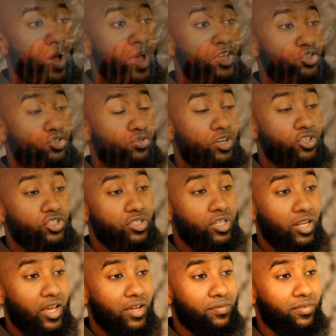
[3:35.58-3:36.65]
know, my introduction
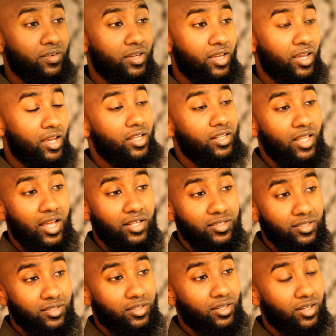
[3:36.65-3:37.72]
to life. And
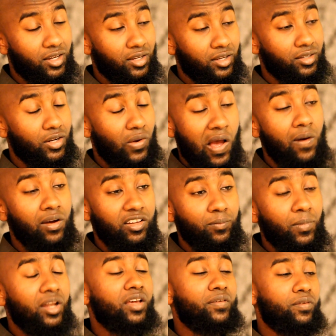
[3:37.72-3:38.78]
that's, uh, you know, how I
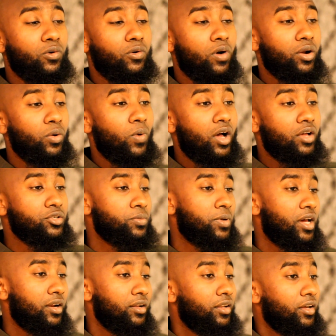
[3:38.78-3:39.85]
lived my life for quite a while,
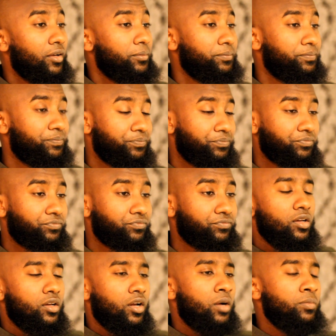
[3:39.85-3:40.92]
subhanAllah.
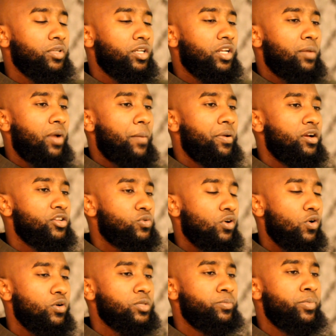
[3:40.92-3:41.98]
Alhamdulillah, my parents
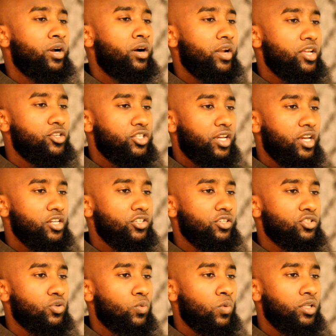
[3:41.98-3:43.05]
were always big on
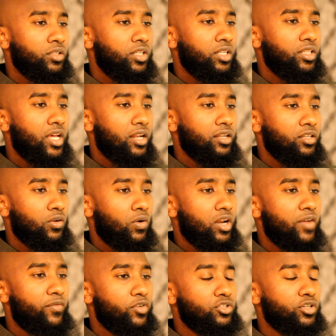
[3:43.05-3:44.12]
education. So one thing that, you
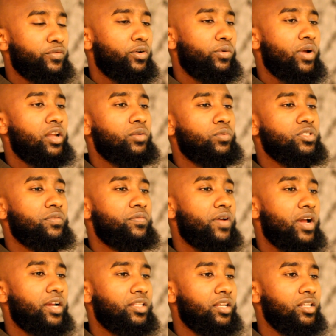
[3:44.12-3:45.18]
know, I never took for granted was the
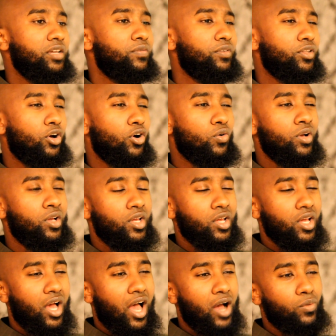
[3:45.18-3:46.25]
fact that even though
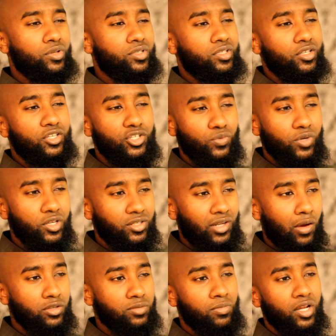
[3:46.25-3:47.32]
I was in the
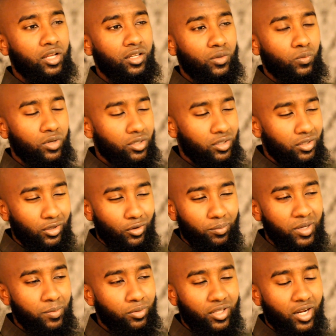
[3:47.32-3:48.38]
streets and I was mingling with, you
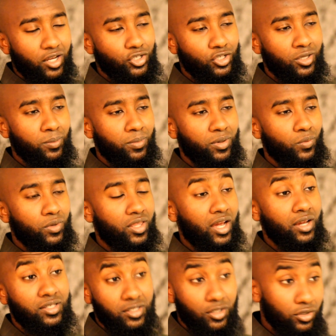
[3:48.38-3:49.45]
know, people that I shouldn't have been with,
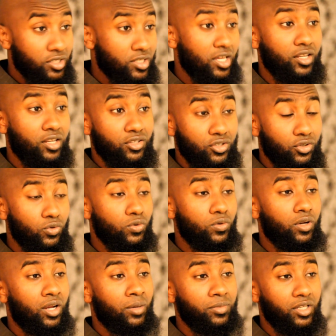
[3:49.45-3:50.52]
I still stayed in
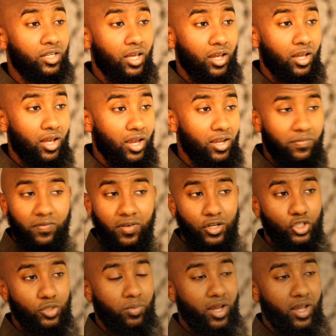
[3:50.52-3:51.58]
school, alhamdulillah. I
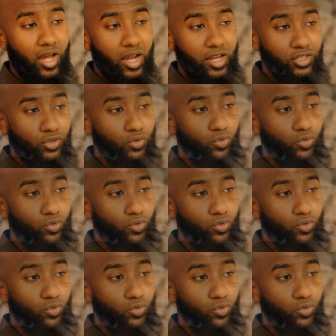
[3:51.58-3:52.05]
finished my high